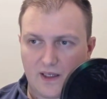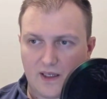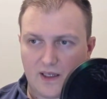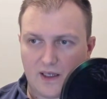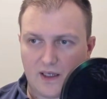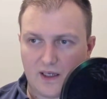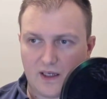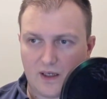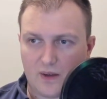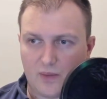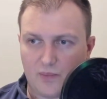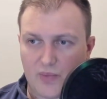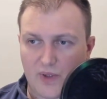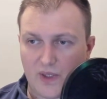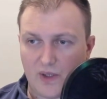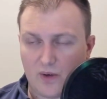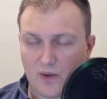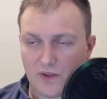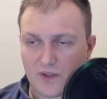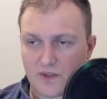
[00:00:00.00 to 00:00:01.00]

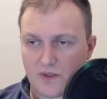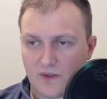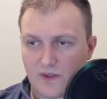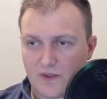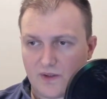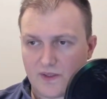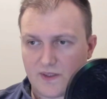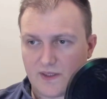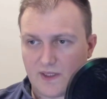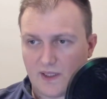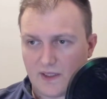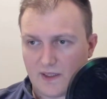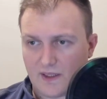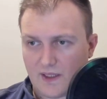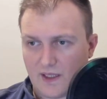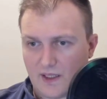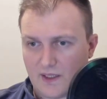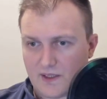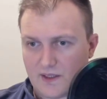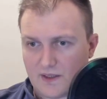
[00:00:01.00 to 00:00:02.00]
But also there's
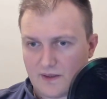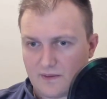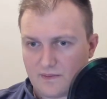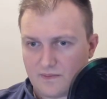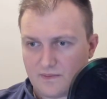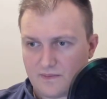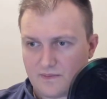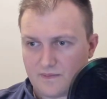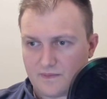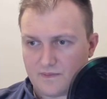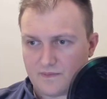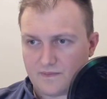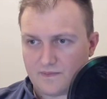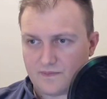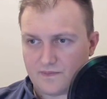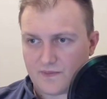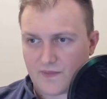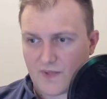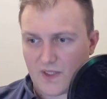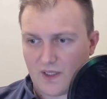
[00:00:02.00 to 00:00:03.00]
delegation.
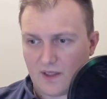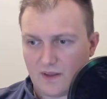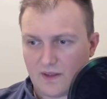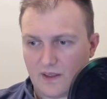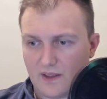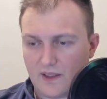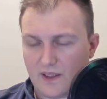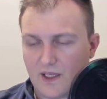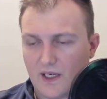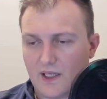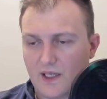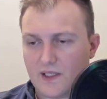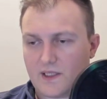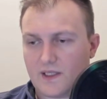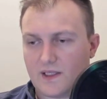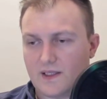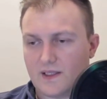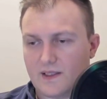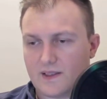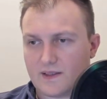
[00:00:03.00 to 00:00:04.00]
Okay,
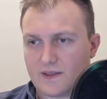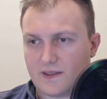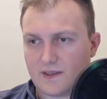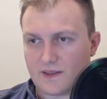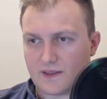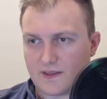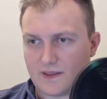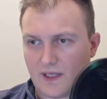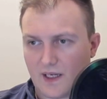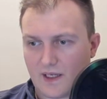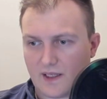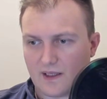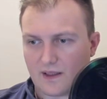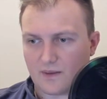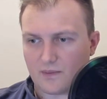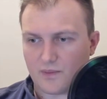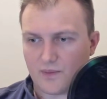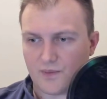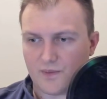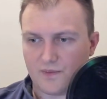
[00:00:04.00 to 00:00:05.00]
delegation is the staking
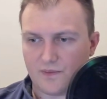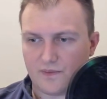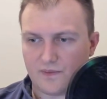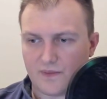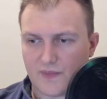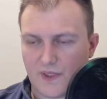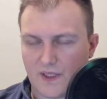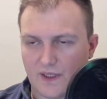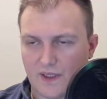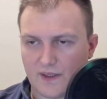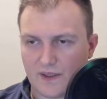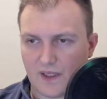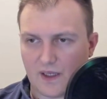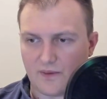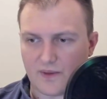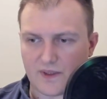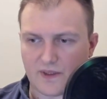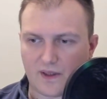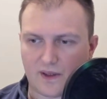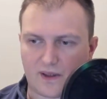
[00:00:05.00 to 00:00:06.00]
that I
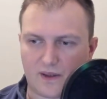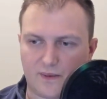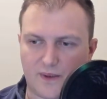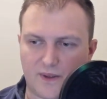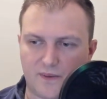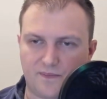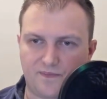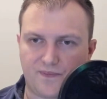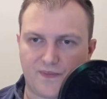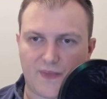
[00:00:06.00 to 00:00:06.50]
was talking about.